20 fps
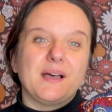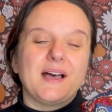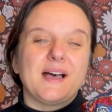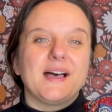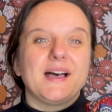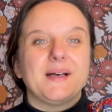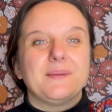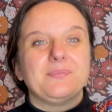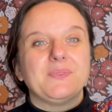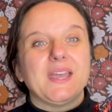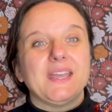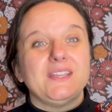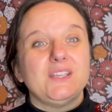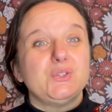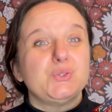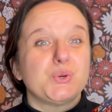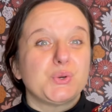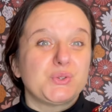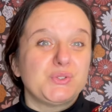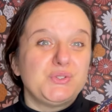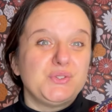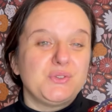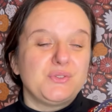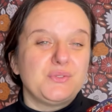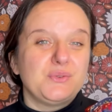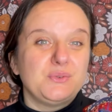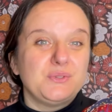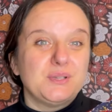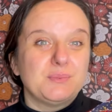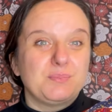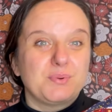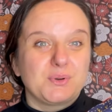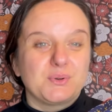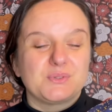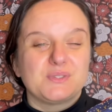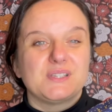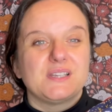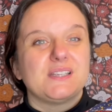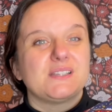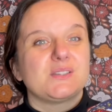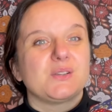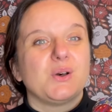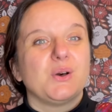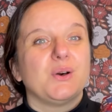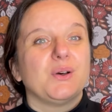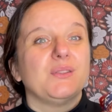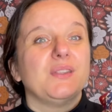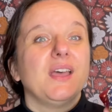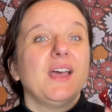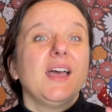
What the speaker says: and it talks you through the process on